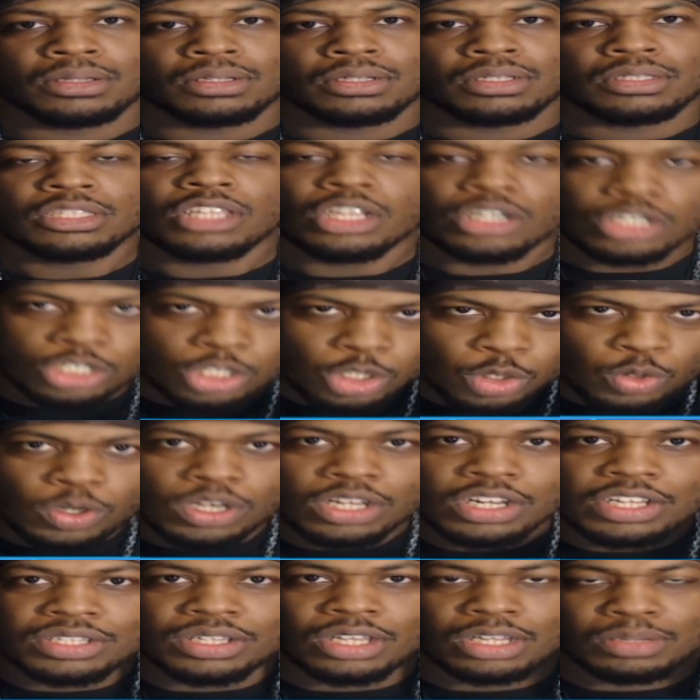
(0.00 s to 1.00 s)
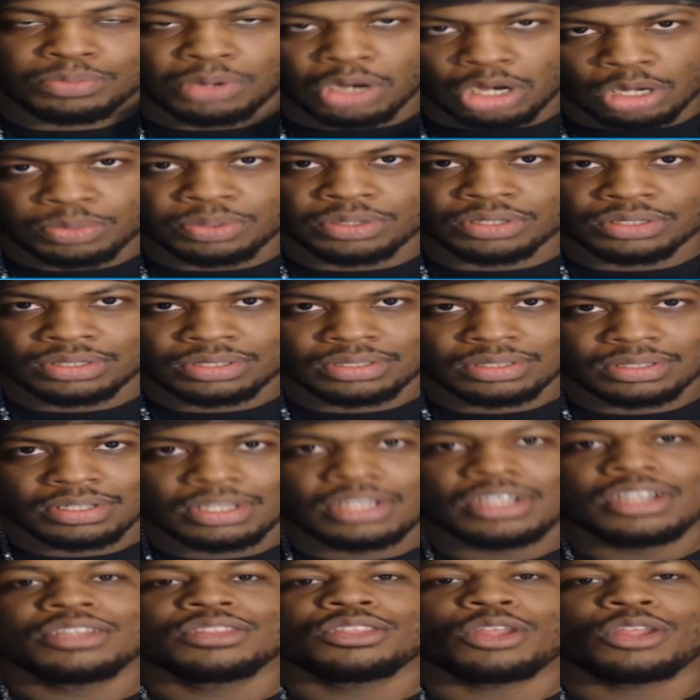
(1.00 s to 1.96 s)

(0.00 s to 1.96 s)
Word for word: They're doing this on purpose. They're